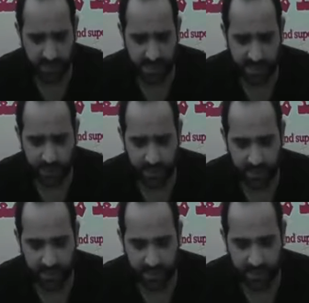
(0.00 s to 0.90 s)
is actually
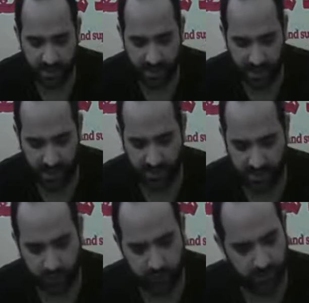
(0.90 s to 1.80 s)
a
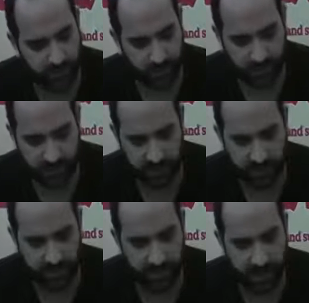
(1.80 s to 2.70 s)
natural disposition
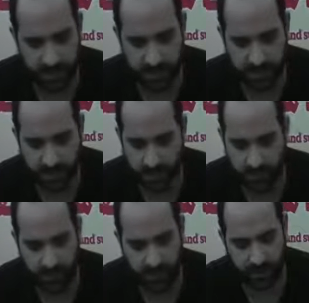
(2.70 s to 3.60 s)
that matches
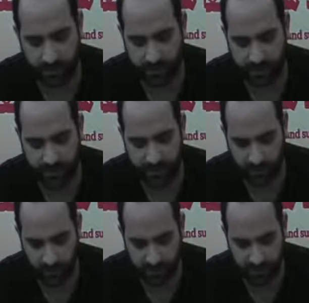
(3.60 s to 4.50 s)
with life's
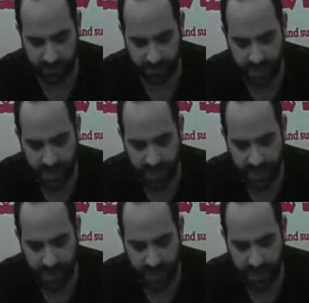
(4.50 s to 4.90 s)
movement.